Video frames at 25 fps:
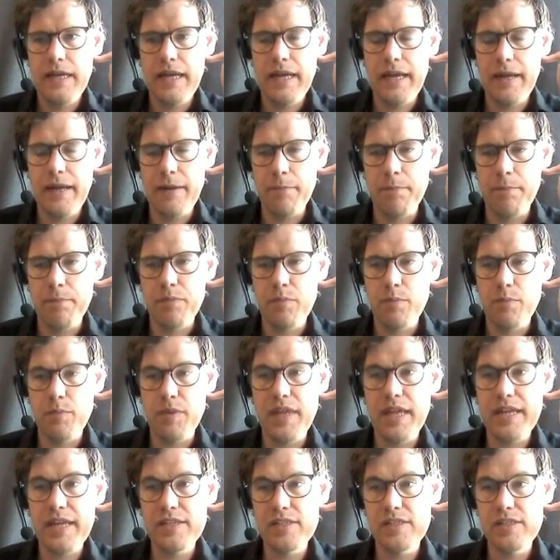
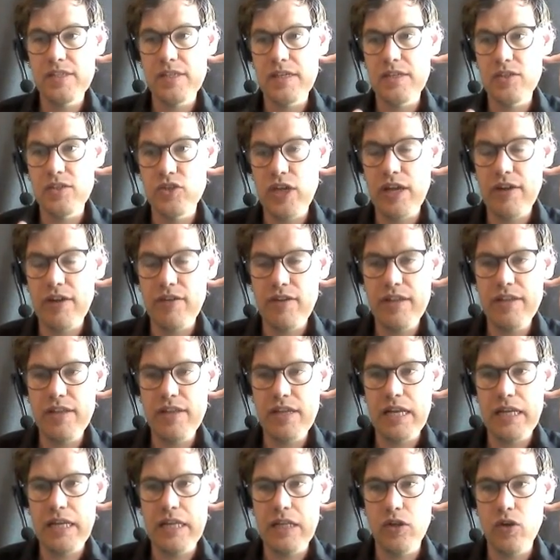But that is generally
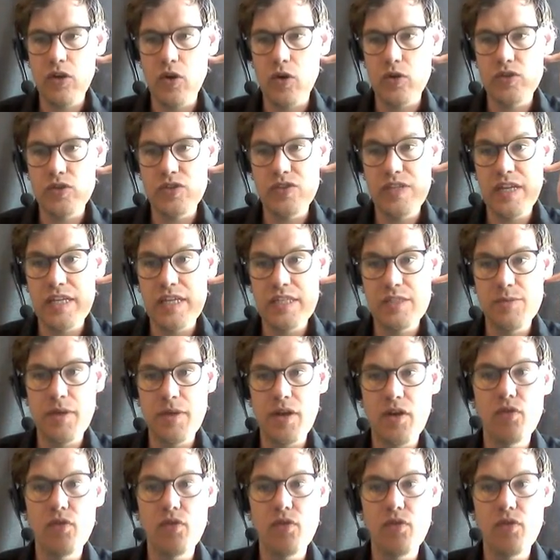the CLIL courses tend to